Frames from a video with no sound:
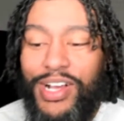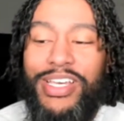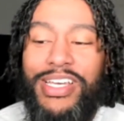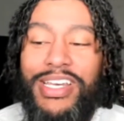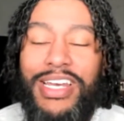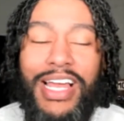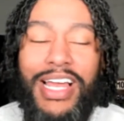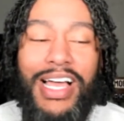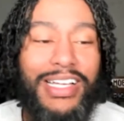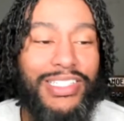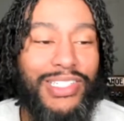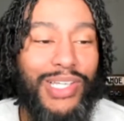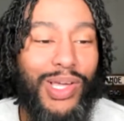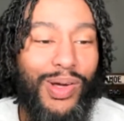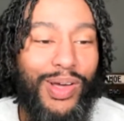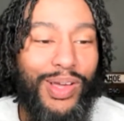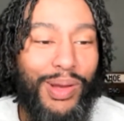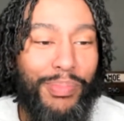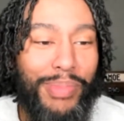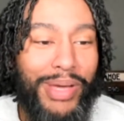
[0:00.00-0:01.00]
Here you go,
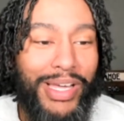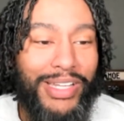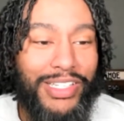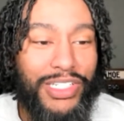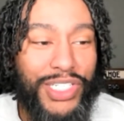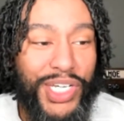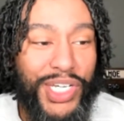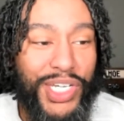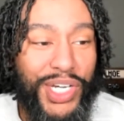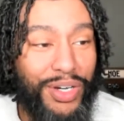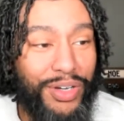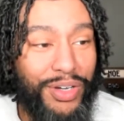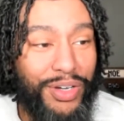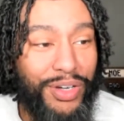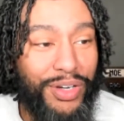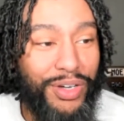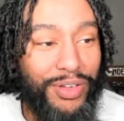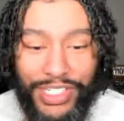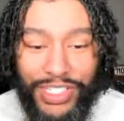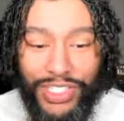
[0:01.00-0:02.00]
Elon talking about the
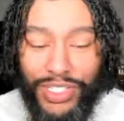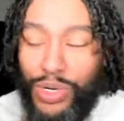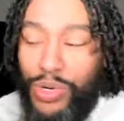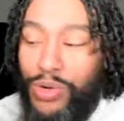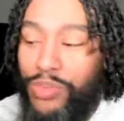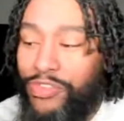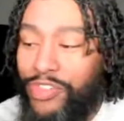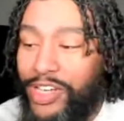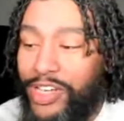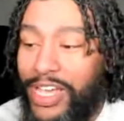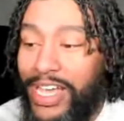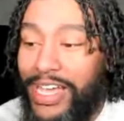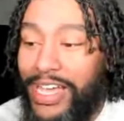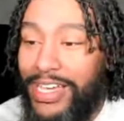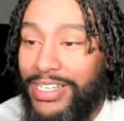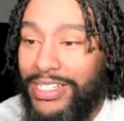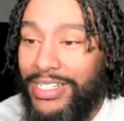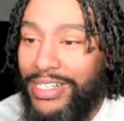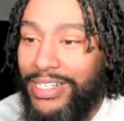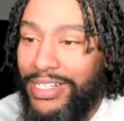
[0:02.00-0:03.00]
tariffs. His
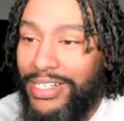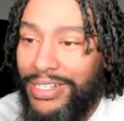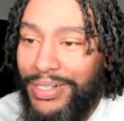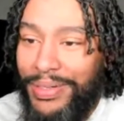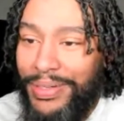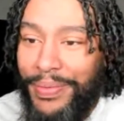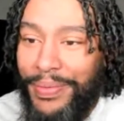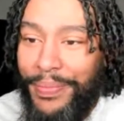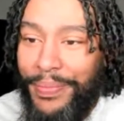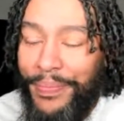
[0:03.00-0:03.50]
goofy ass.